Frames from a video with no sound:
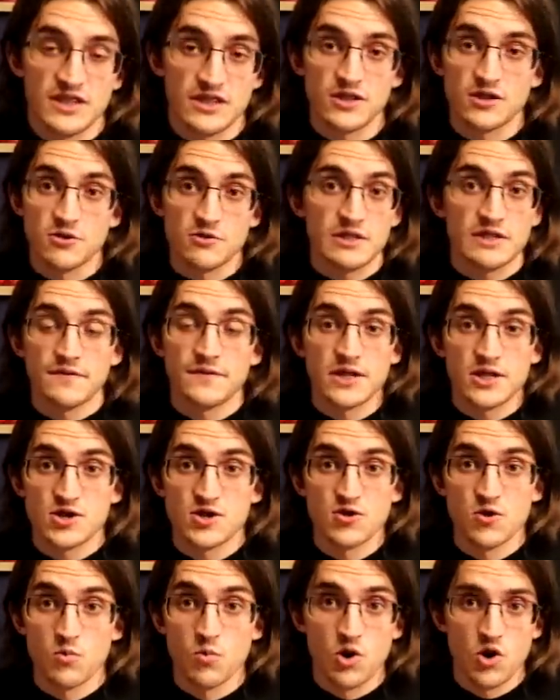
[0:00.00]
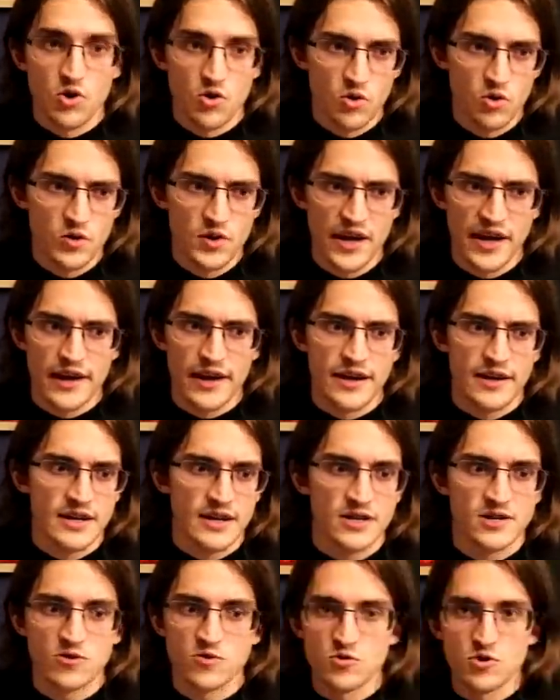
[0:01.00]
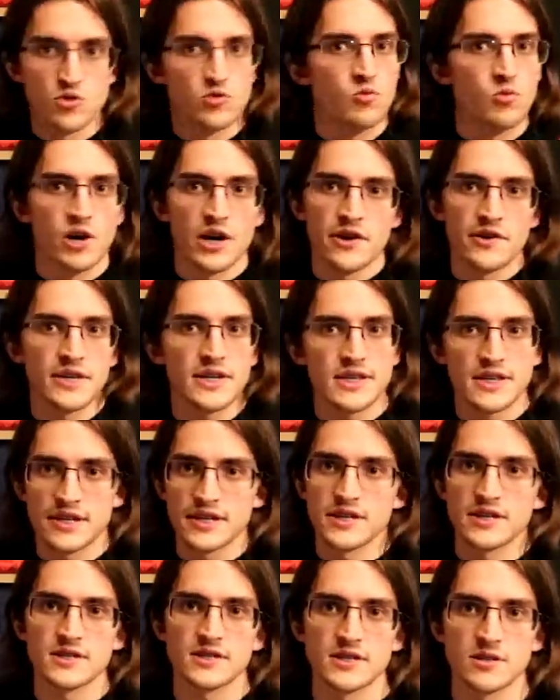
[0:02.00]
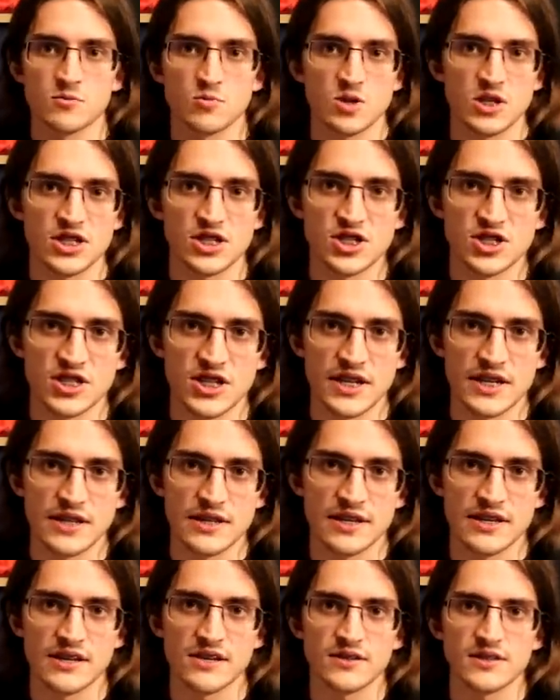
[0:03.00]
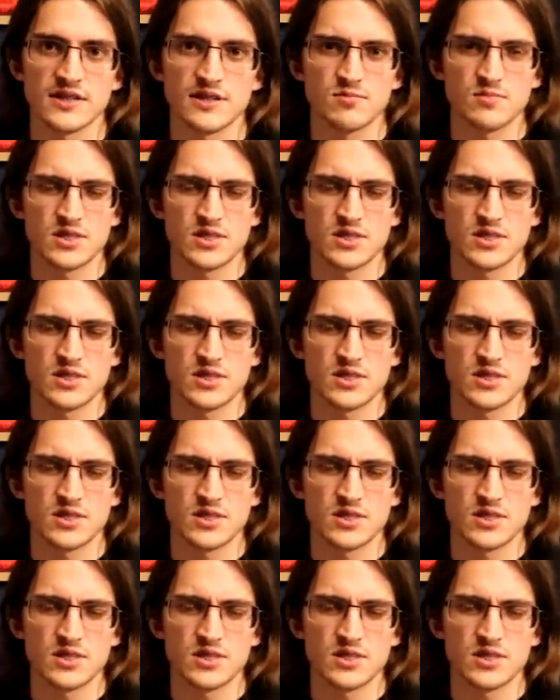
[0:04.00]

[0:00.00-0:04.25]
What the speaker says: you know, it's a fictional world and I don't know where anything is in relation to anything else.